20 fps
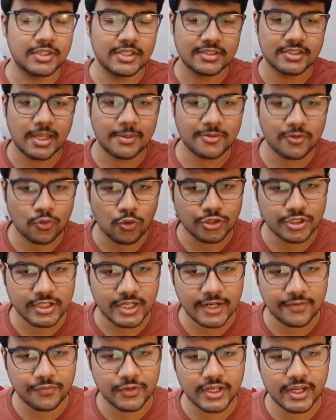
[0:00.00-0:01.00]
These types of question
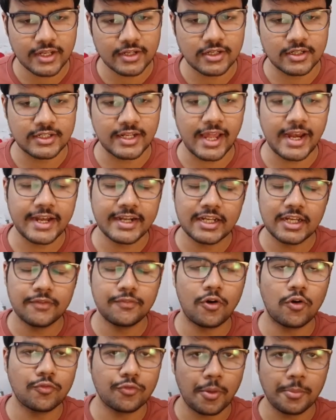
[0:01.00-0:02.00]
that we directly
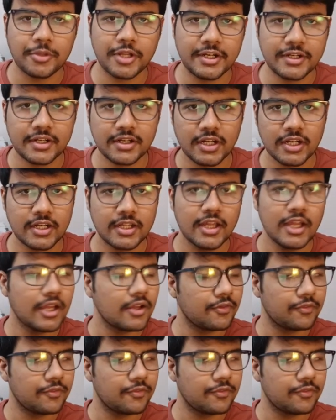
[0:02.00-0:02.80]
found from the internet,